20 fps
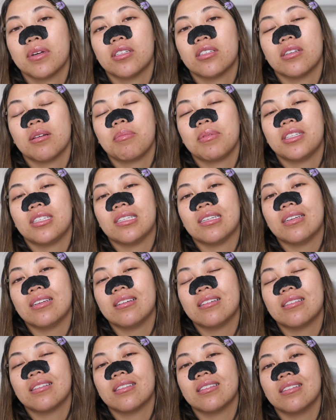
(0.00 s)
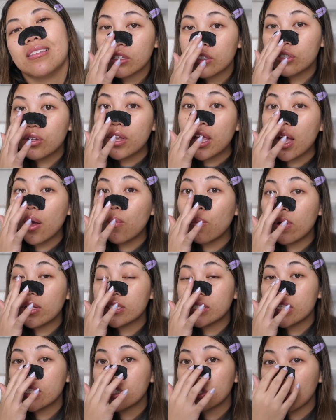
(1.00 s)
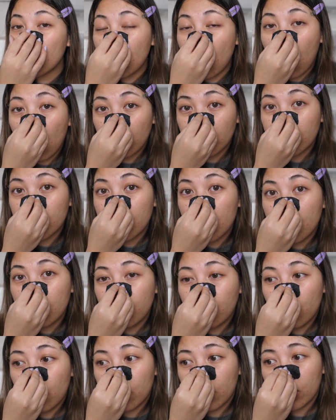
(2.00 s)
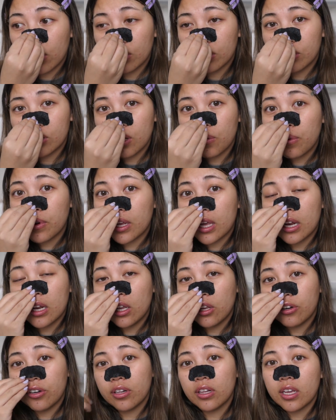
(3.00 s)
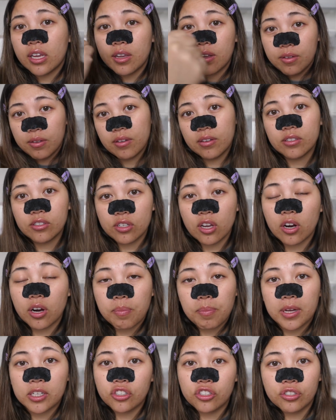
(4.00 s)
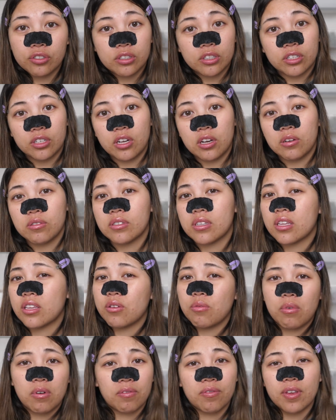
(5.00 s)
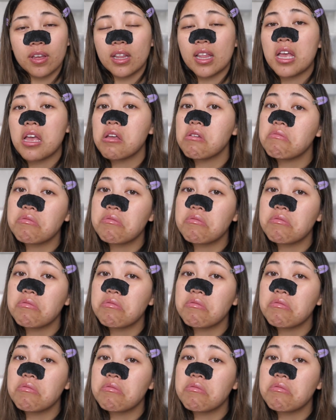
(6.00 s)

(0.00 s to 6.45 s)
chubby cheeks. So yeah, once it's hard enough where someone can literally sucker punch you in the nose and you won't feel it,